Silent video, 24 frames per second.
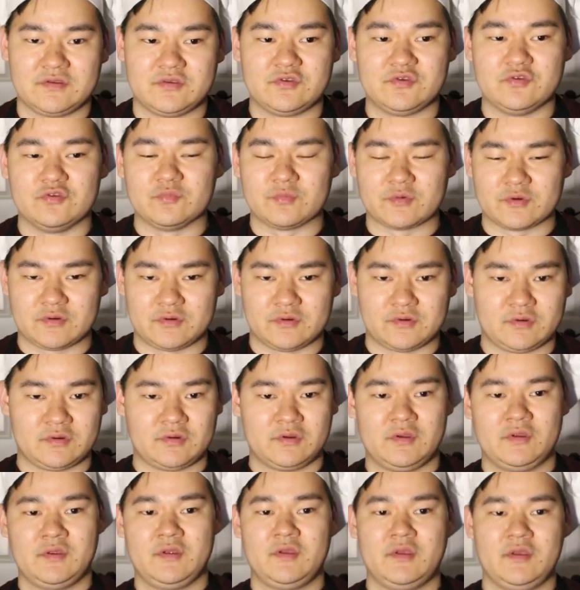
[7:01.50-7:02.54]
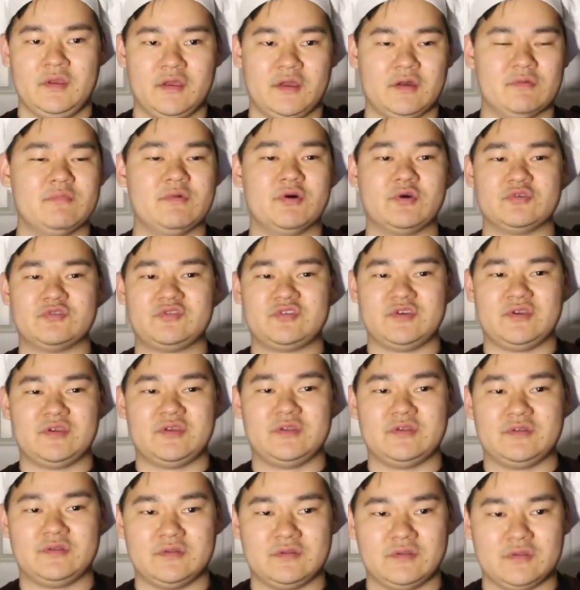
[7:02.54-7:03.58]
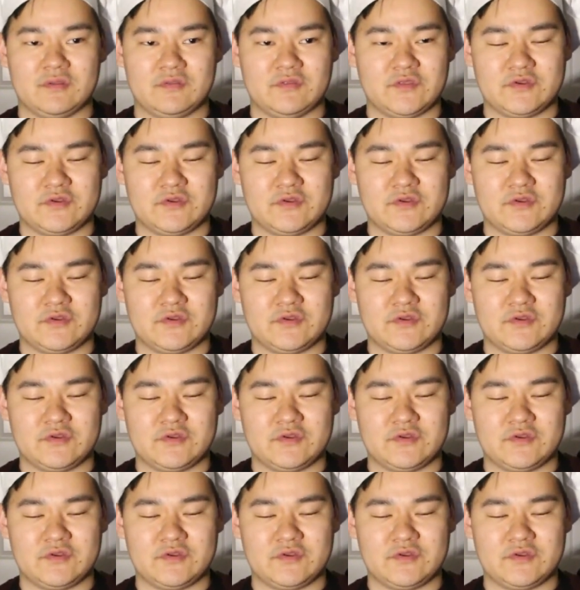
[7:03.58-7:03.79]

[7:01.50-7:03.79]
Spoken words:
humor, emotion,